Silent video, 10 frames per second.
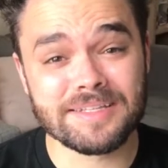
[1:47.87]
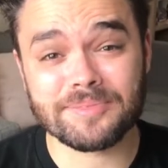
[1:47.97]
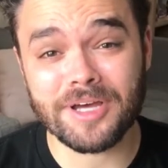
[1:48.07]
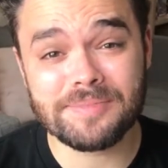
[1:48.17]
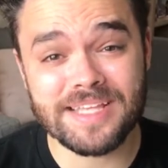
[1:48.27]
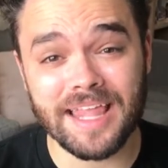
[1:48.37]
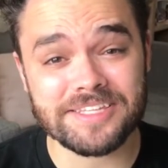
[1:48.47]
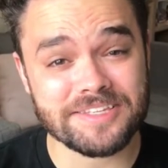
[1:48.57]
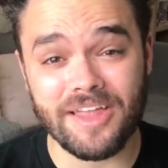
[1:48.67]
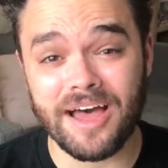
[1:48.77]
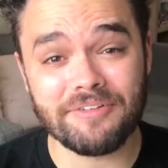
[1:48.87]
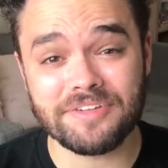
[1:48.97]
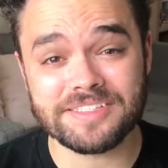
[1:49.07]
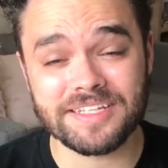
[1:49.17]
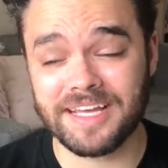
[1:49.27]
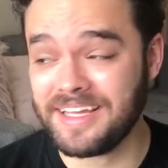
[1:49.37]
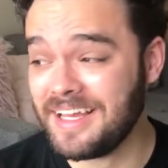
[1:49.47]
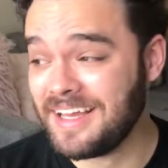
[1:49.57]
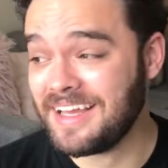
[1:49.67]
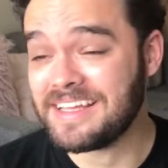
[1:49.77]
Sometimes that's life, isn't it?
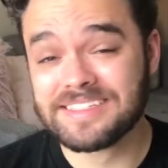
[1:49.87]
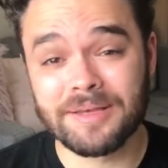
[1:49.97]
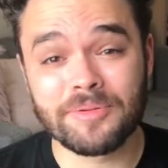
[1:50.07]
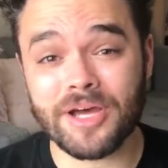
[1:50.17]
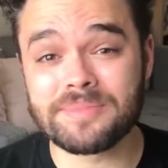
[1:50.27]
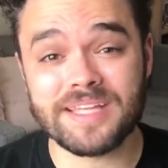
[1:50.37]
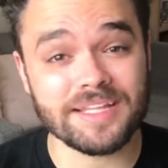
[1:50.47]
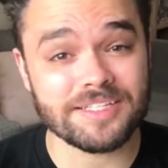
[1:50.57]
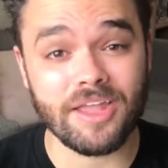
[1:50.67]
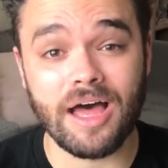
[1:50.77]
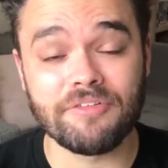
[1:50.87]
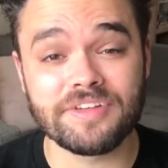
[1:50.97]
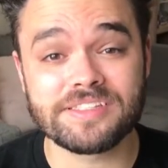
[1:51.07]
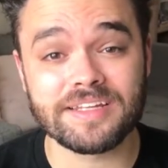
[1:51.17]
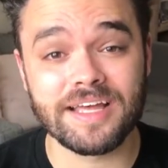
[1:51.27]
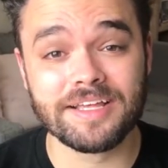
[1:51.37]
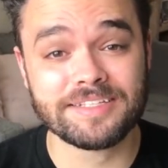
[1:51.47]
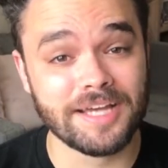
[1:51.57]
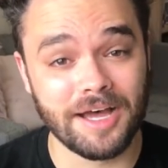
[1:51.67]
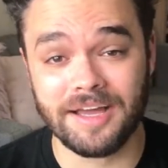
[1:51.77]
Sometimes that's life, isn't it?